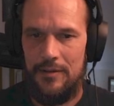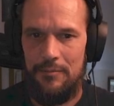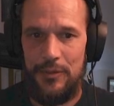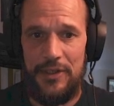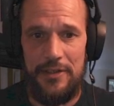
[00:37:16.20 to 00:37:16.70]

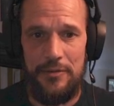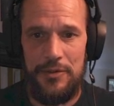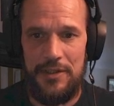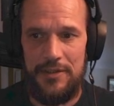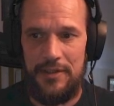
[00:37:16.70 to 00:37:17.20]
But I
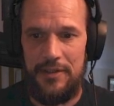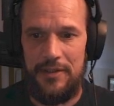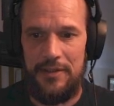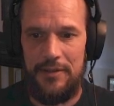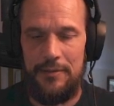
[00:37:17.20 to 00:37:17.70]
use it in
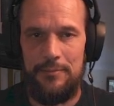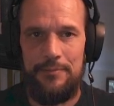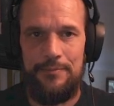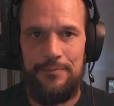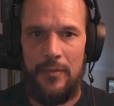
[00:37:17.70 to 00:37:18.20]
the,
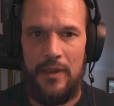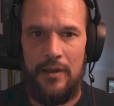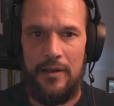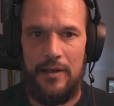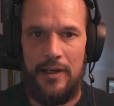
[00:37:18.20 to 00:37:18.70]

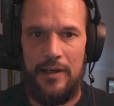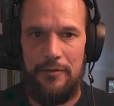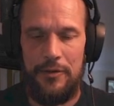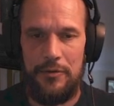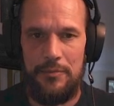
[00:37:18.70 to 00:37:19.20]
I have
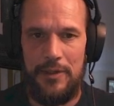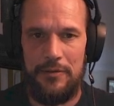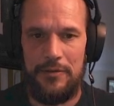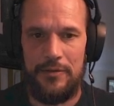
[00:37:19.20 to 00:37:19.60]
those mouse